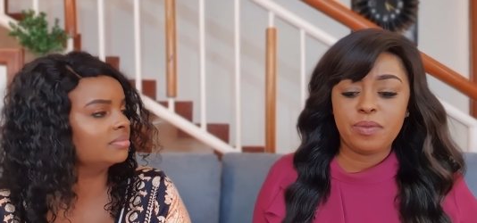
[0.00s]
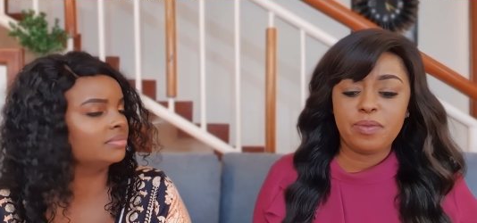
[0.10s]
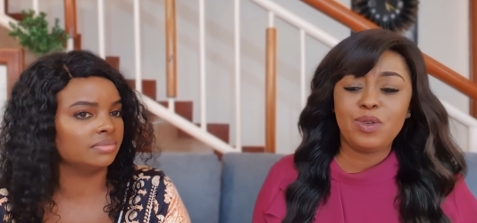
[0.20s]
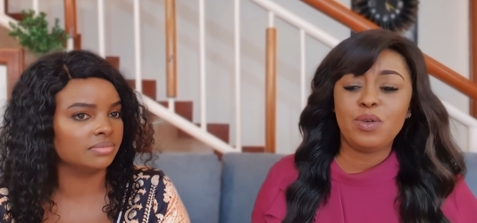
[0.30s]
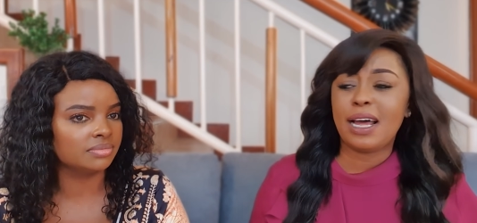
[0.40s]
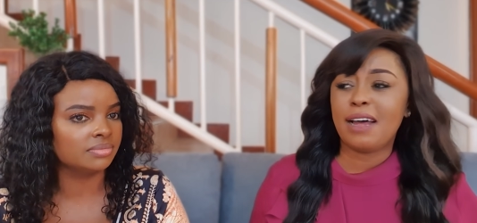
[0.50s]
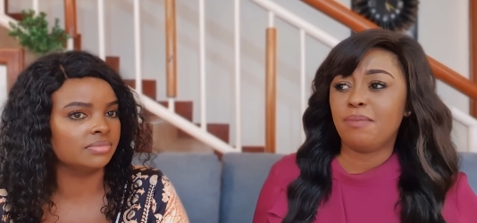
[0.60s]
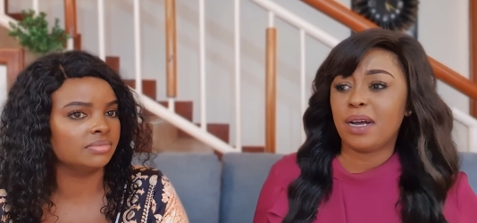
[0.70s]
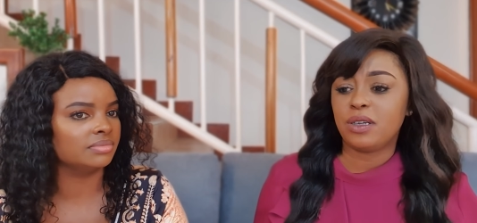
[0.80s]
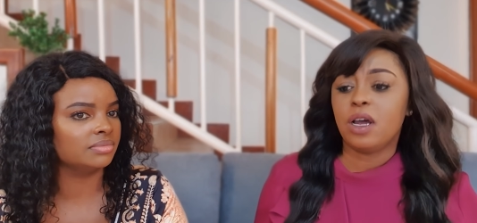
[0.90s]
Speaker 1: don't have
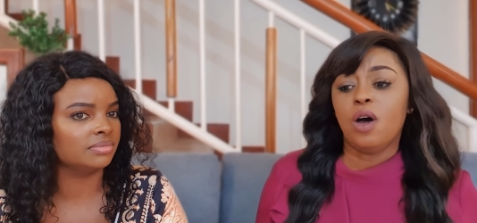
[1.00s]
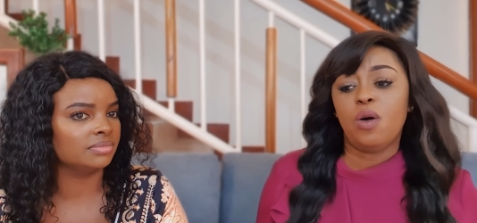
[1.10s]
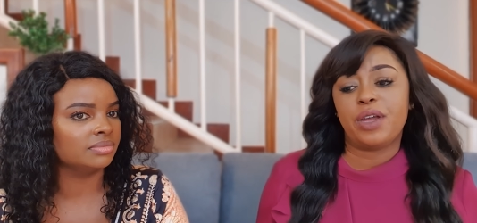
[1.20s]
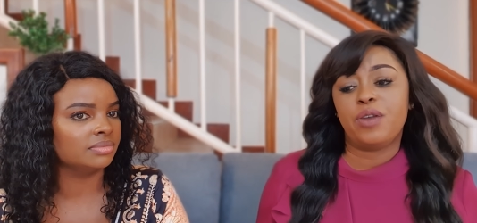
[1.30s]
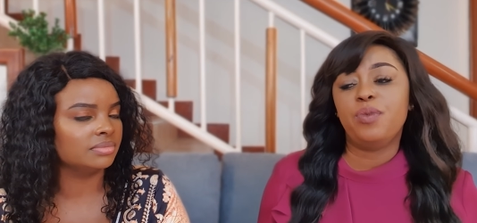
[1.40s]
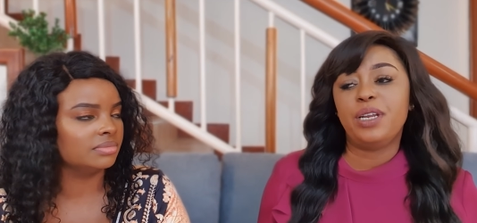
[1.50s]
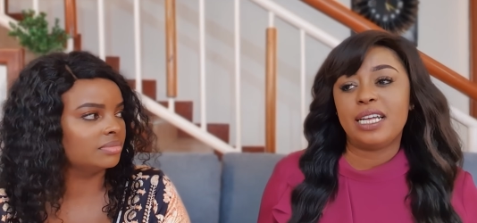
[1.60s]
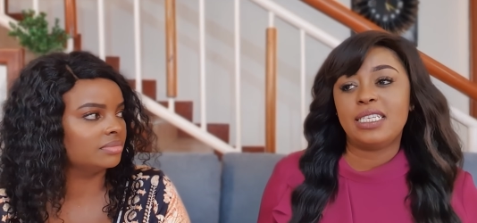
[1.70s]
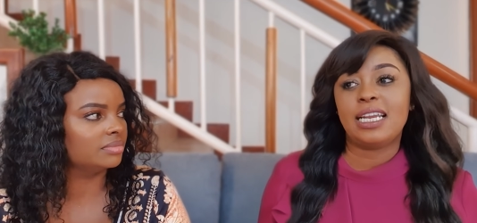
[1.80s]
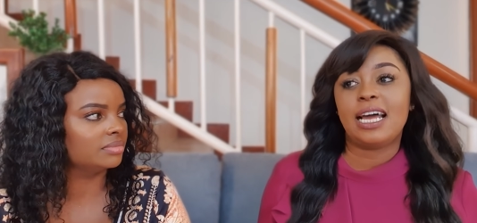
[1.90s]
much okay nobody
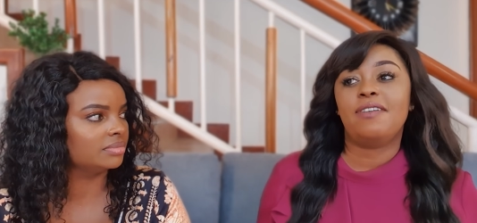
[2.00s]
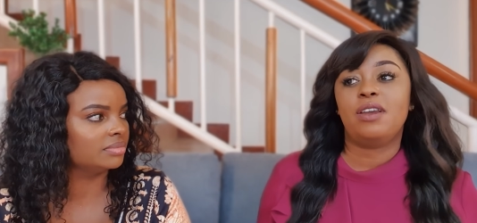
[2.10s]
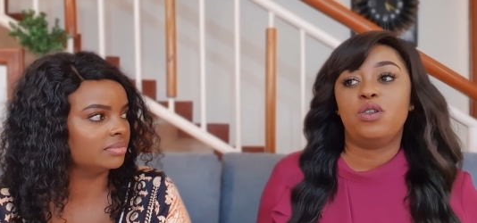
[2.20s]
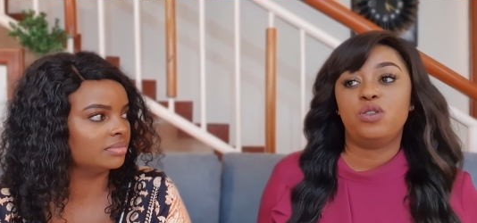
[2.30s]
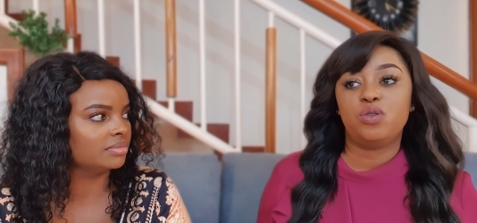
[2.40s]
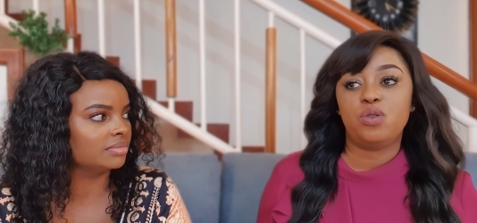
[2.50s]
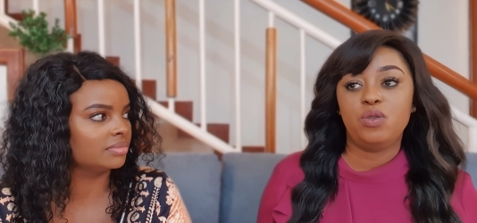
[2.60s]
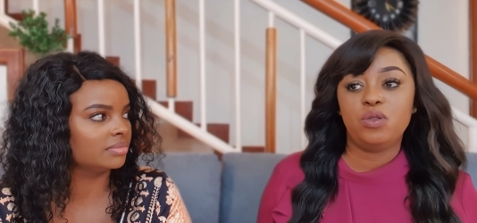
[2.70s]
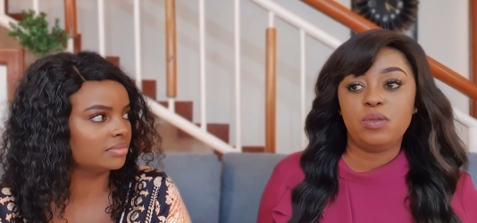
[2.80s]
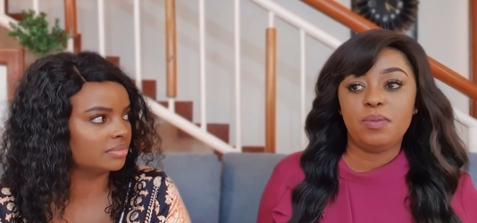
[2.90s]
doesn't have a lot to
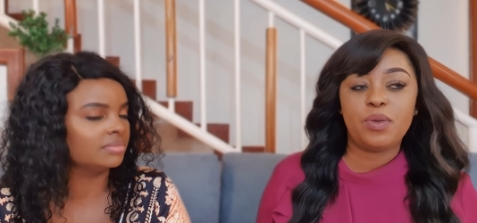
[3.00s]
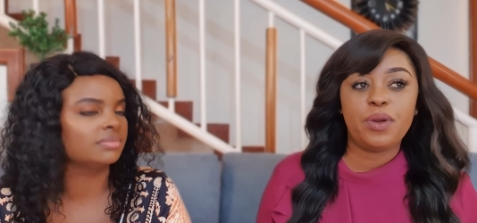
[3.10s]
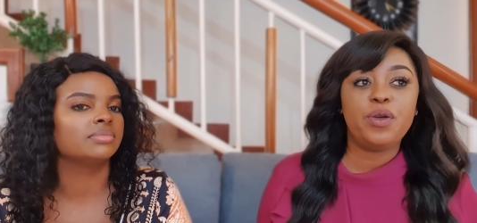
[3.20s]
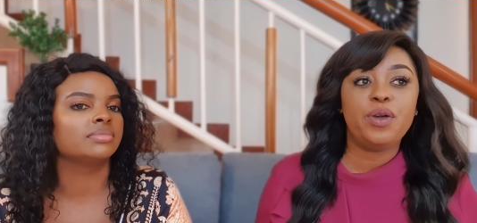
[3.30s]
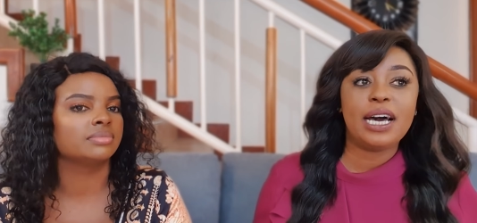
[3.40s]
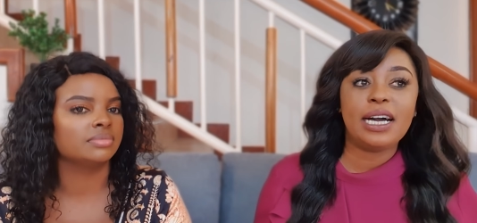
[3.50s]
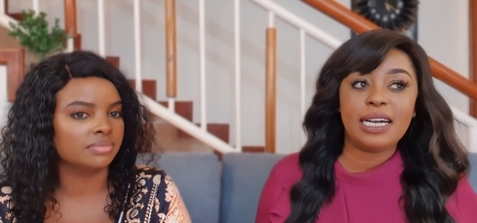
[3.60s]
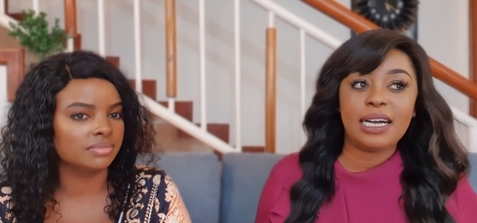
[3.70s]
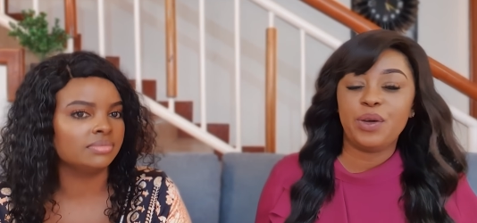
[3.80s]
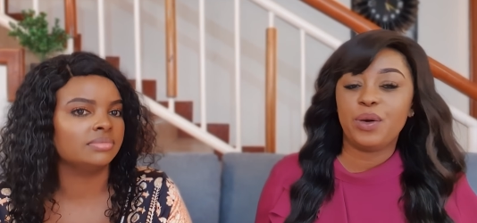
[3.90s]
lose but when you're younger
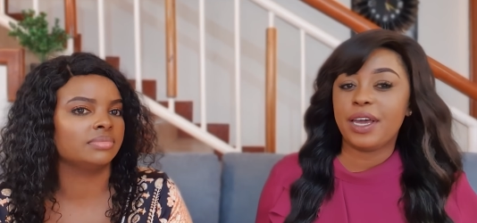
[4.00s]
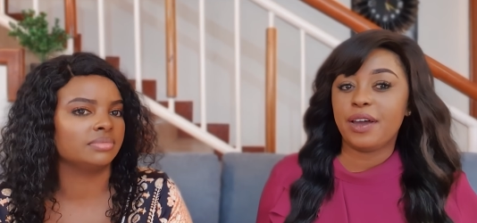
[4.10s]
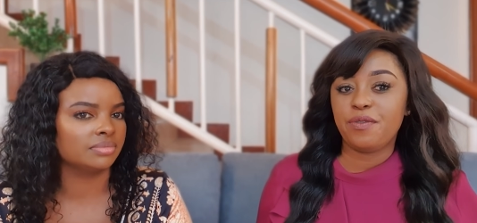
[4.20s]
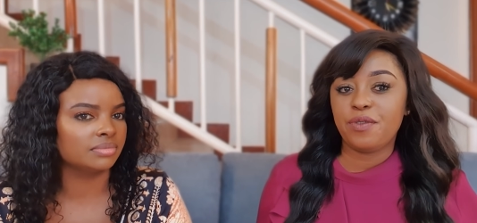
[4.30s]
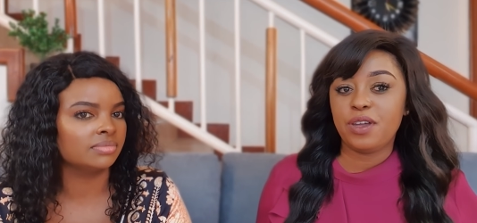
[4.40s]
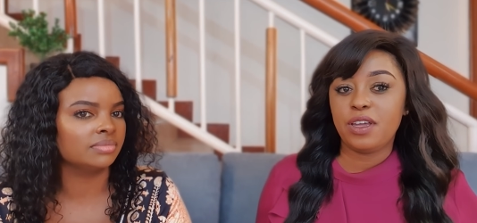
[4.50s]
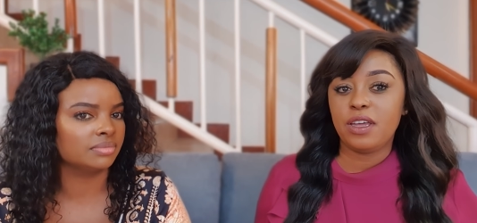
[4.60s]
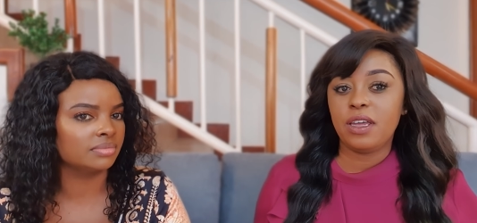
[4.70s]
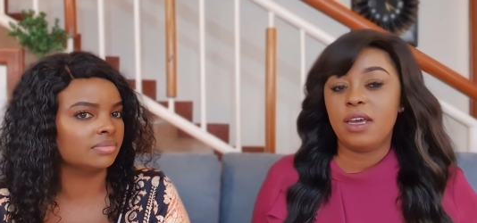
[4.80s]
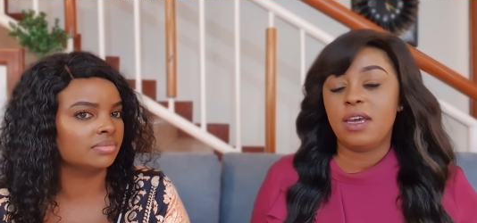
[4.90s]
you're carefree
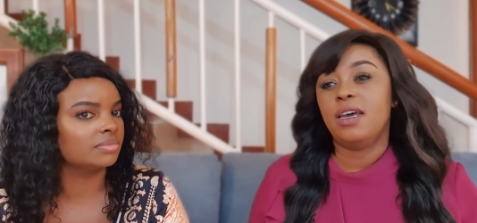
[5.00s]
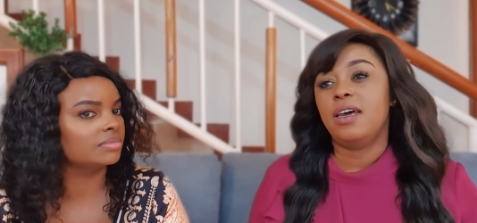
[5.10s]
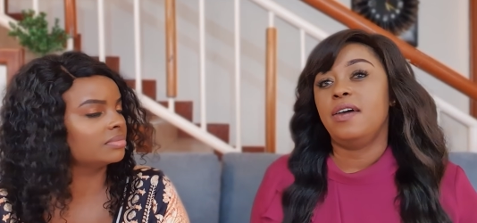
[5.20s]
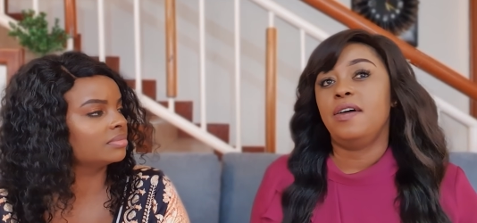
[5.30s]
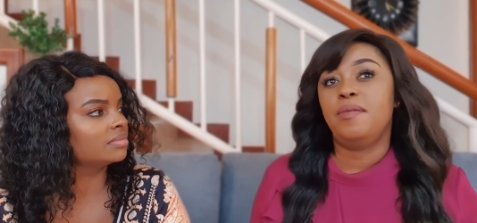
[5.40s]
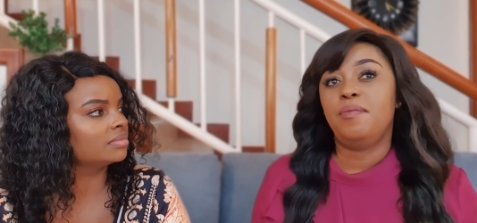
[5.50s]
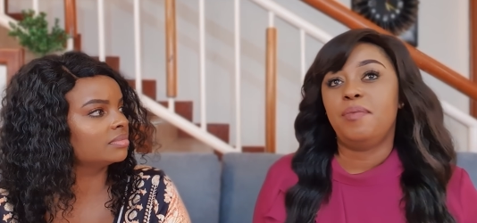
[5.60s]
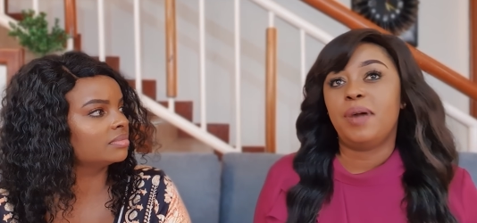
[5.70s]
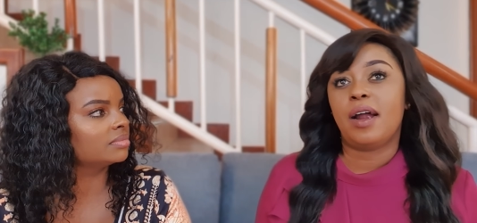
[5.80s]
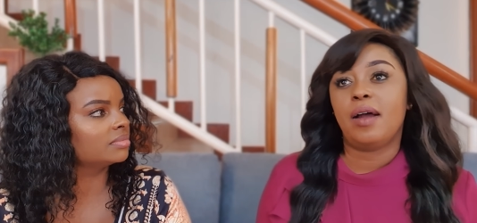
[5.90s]
um,
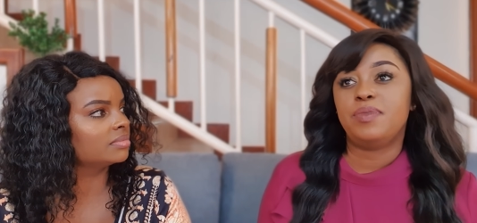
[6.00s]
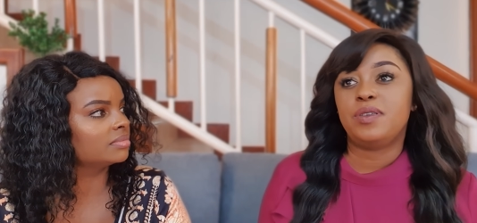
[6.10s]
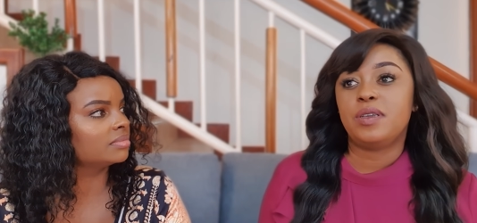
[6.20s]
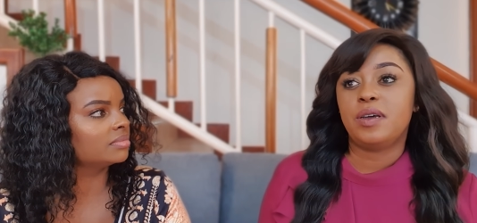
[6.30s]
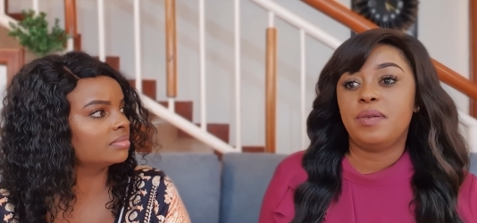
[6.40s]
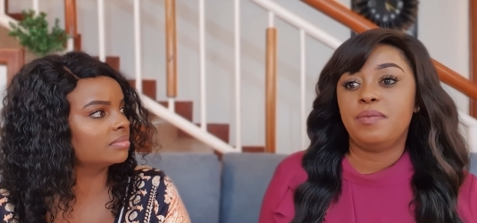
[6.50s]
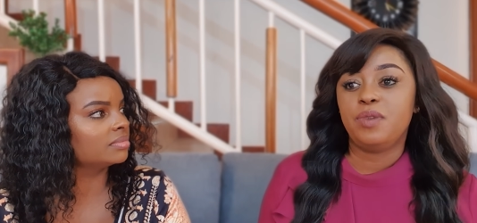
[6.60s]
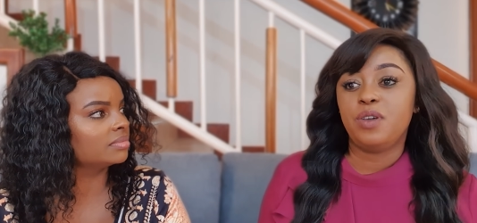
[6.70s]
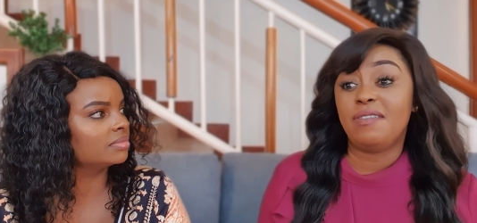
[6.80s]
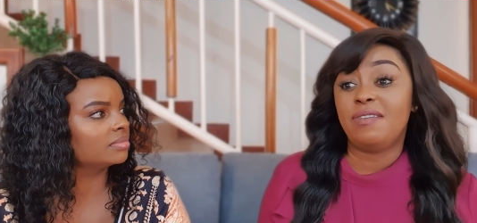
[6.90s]
perhaps um, you
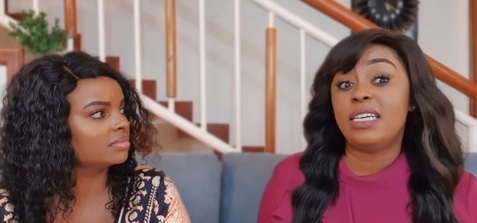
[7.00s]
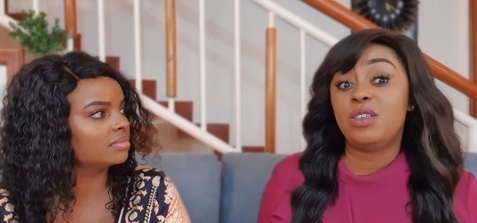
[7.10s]
have less